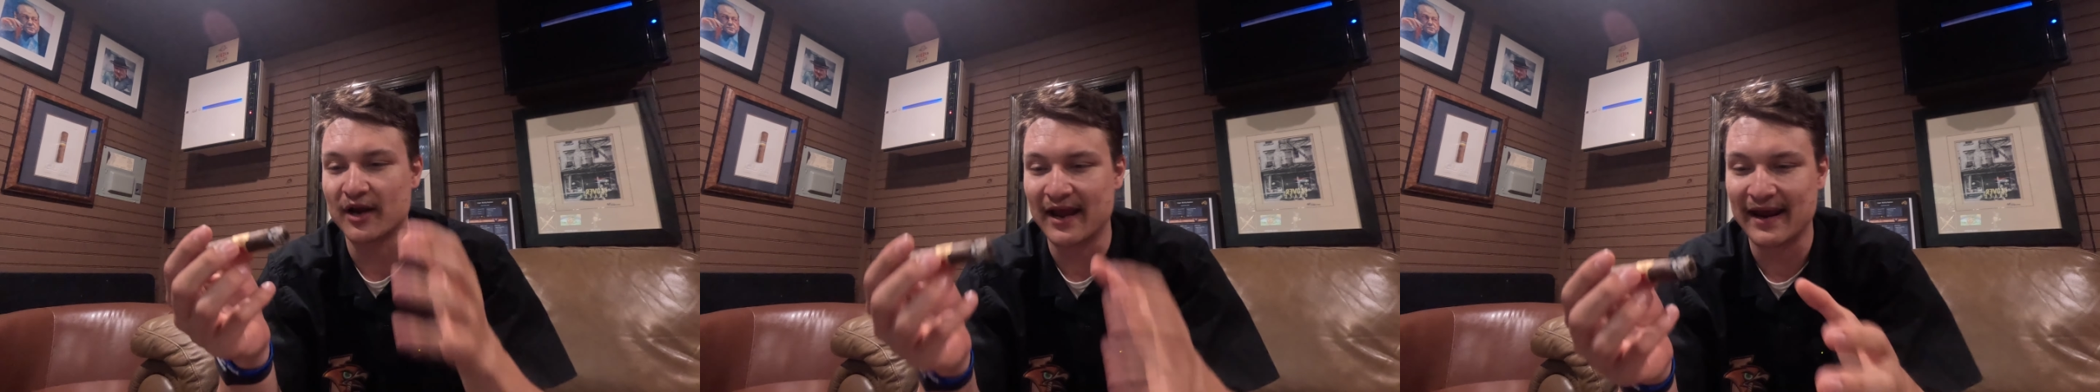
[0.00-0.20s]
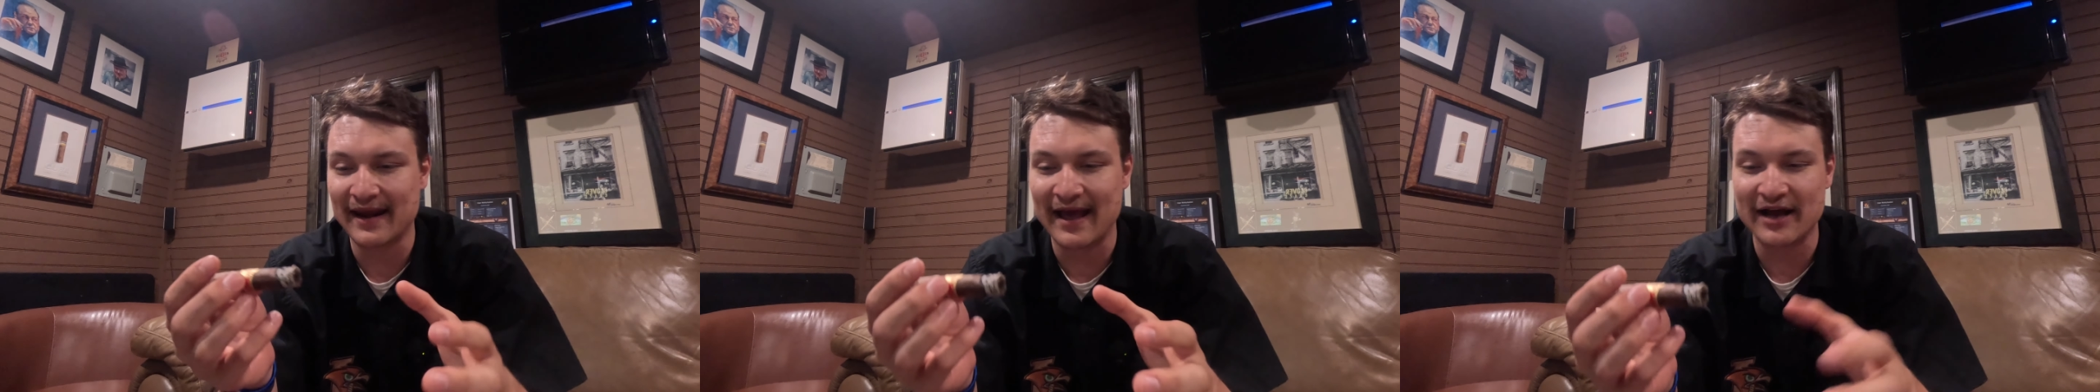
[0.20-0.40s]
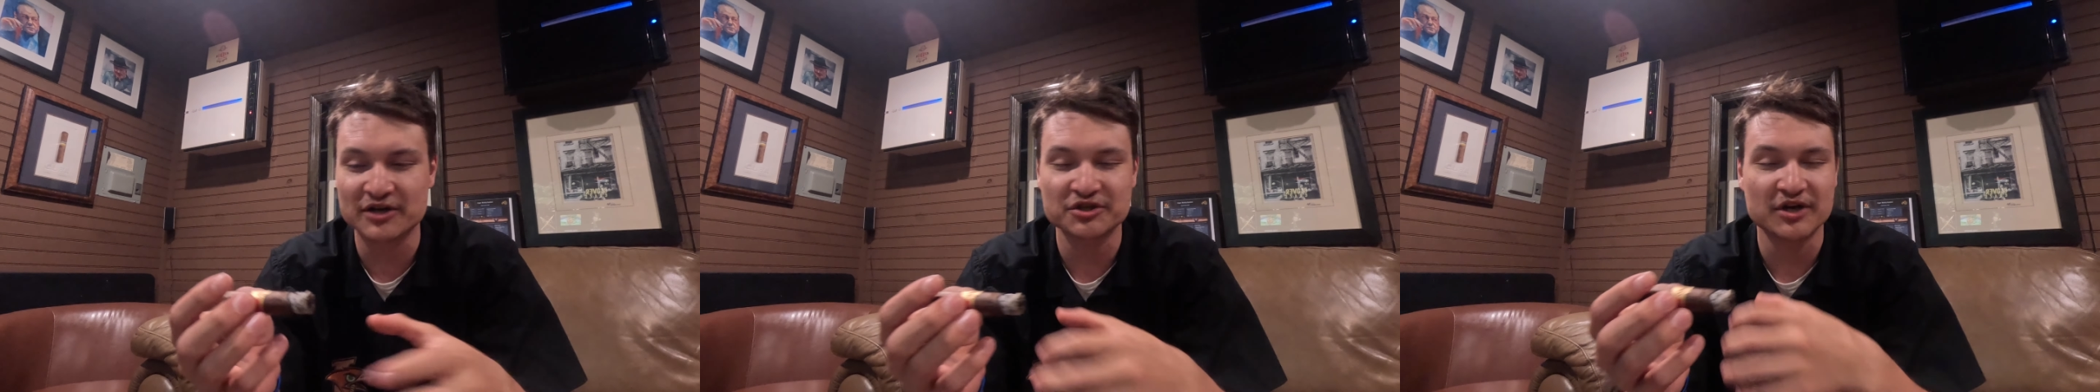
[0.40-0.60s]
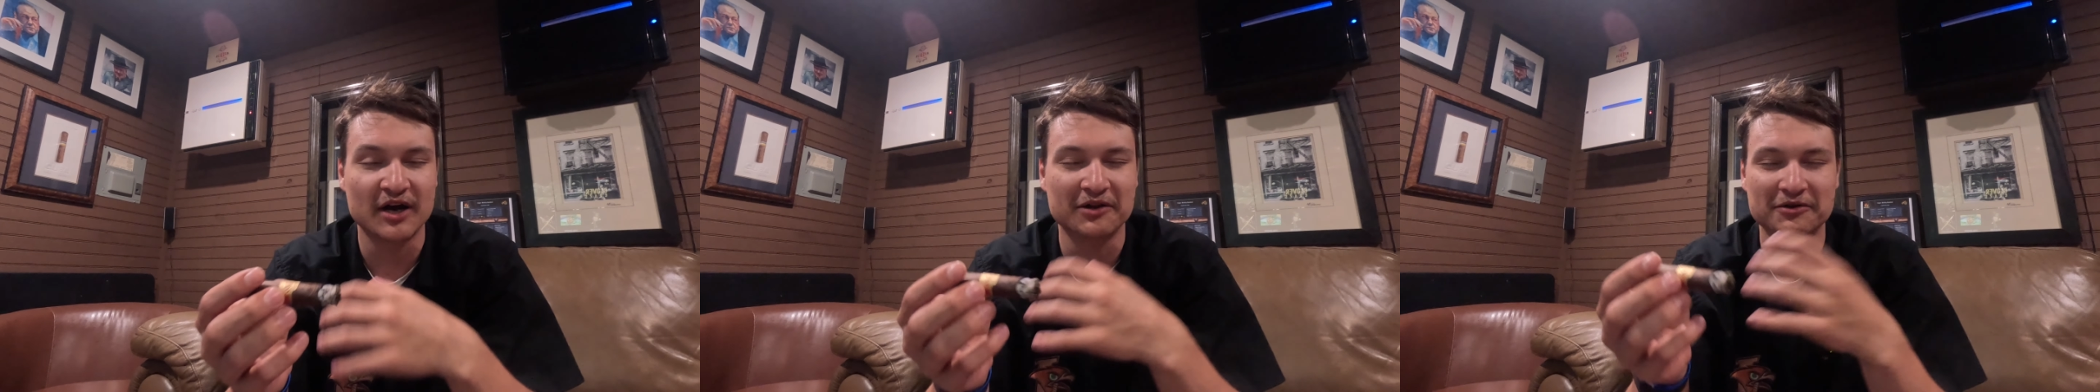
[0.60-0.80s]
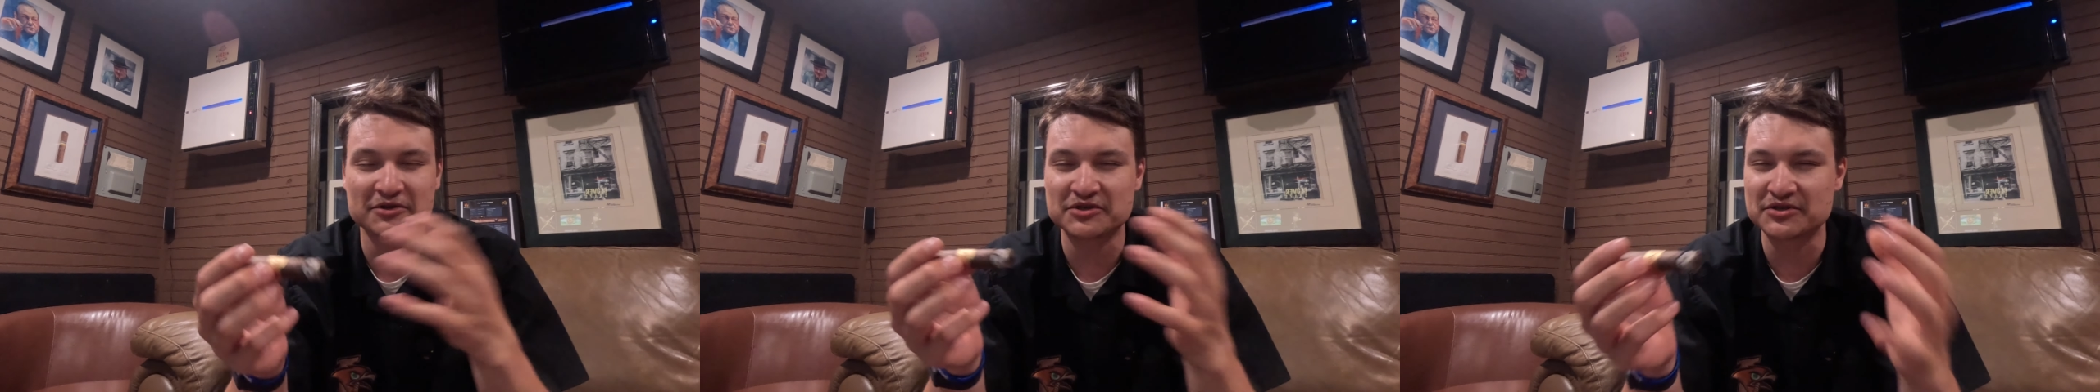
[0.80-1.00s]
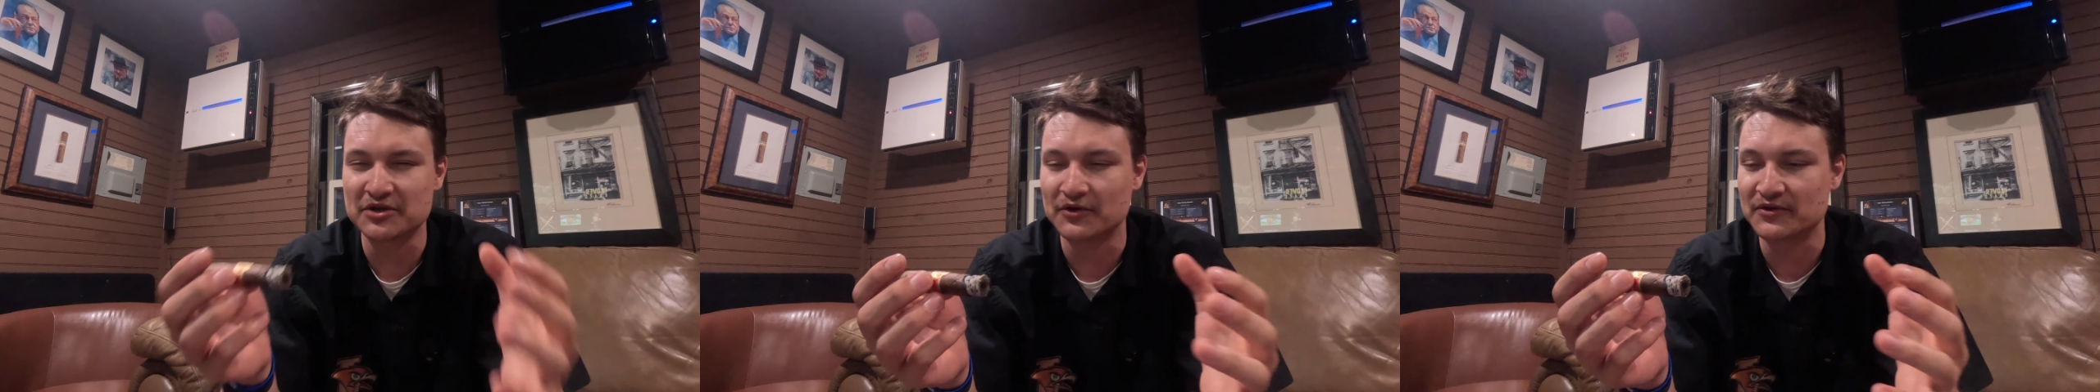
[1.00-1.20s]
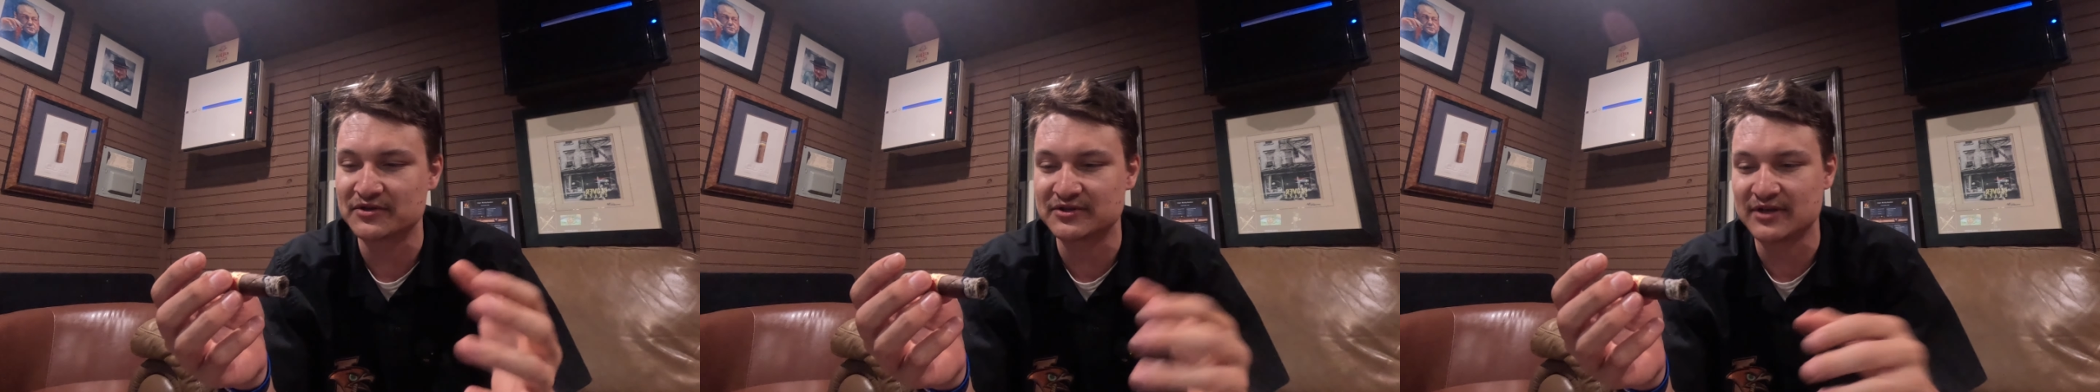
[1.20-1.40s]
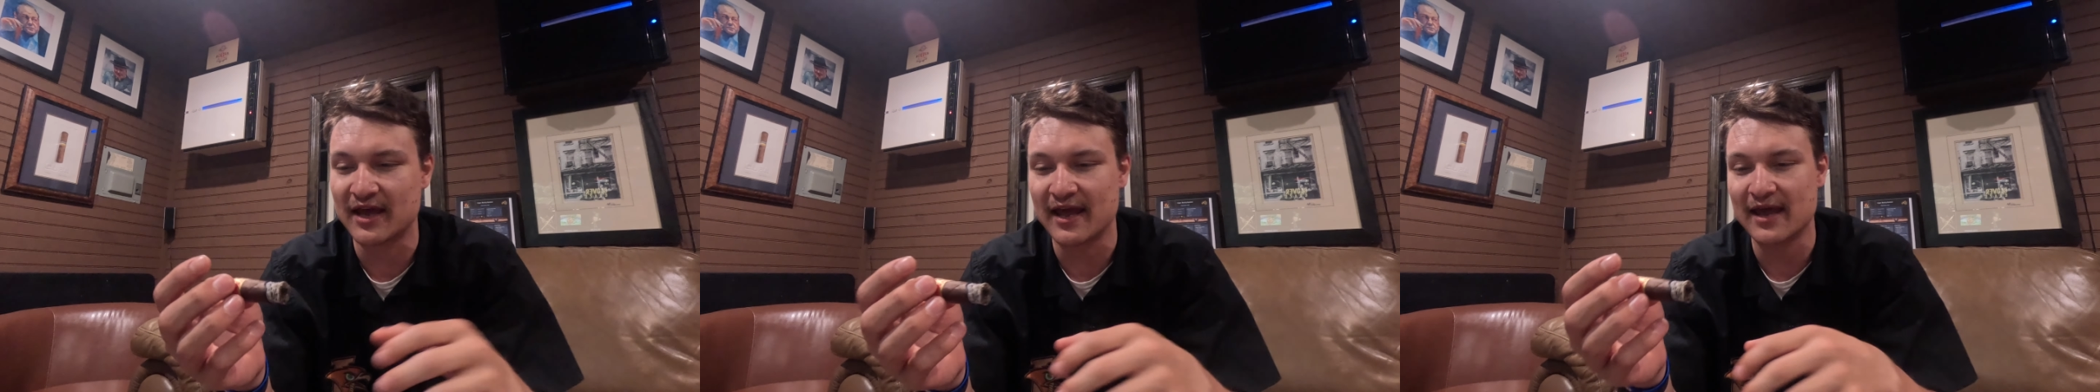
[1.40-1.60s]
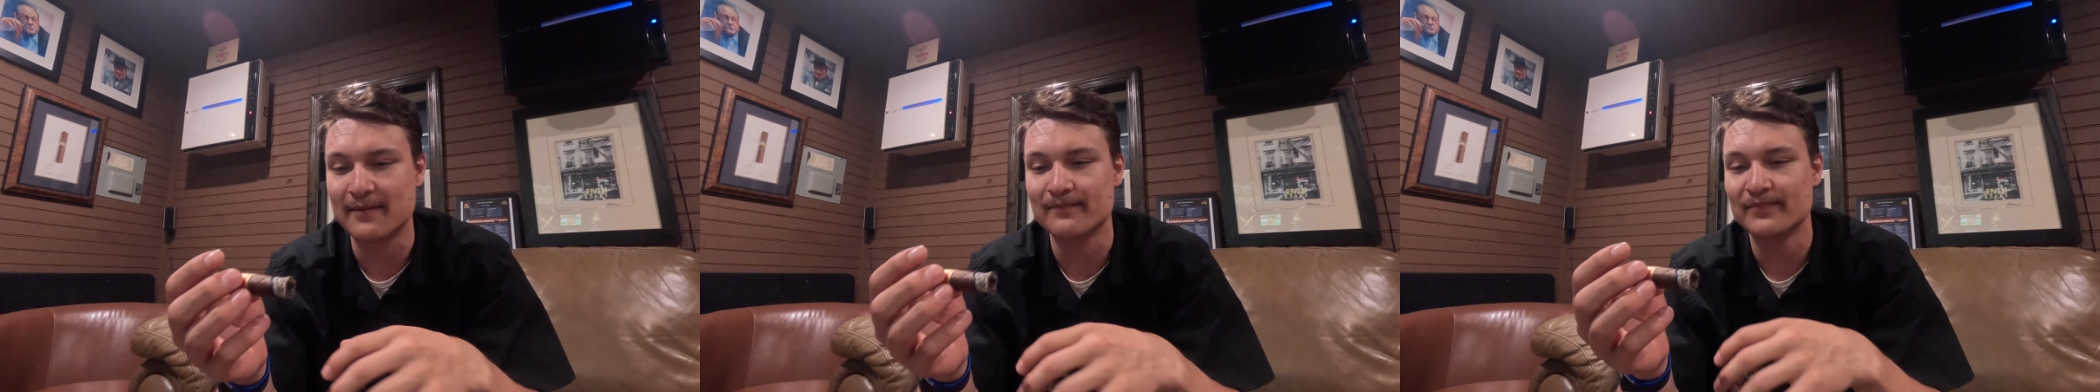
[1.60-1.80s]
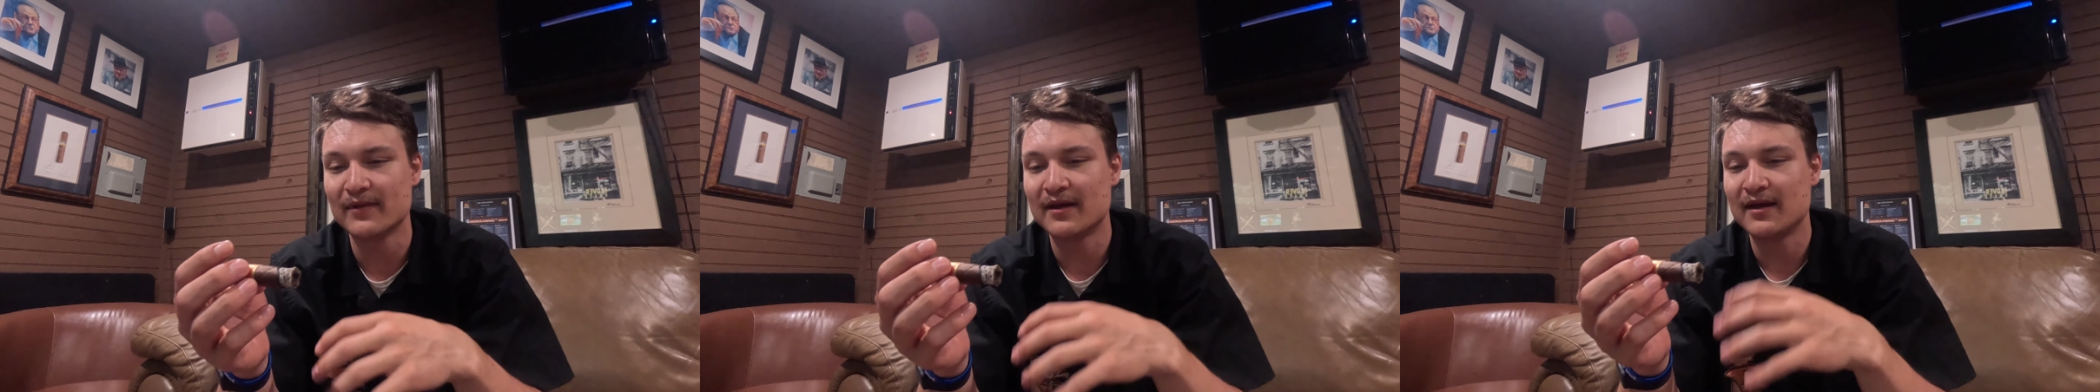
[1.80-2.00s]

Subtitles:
and ash color still the same.